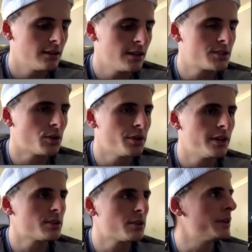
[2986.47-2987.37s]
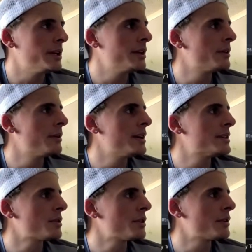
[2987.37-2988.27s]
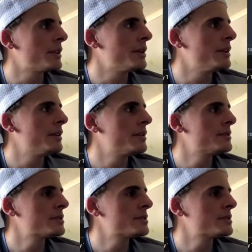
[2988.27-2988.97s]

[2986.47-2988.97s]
It's all you need. It's all you really need.